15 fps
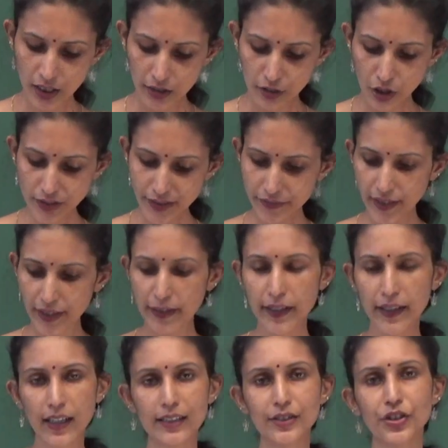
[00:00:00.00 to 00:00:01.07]
A lot of
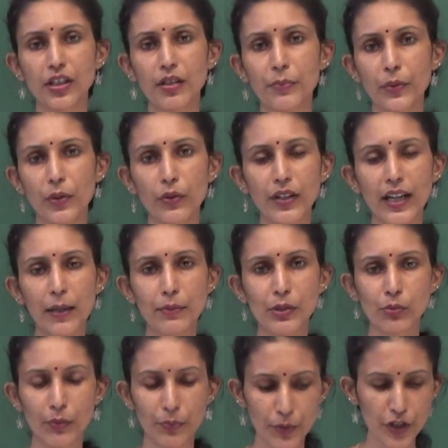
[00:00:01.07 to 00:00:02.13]
agricultural programs
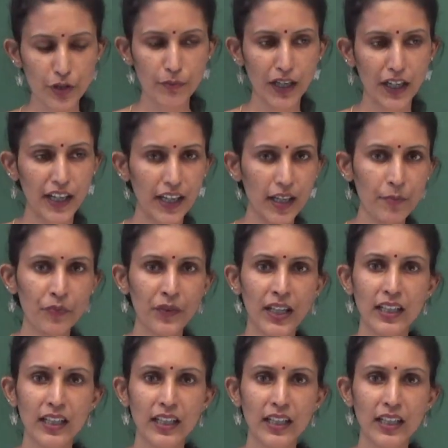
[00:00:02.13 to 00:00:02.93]
were put by him,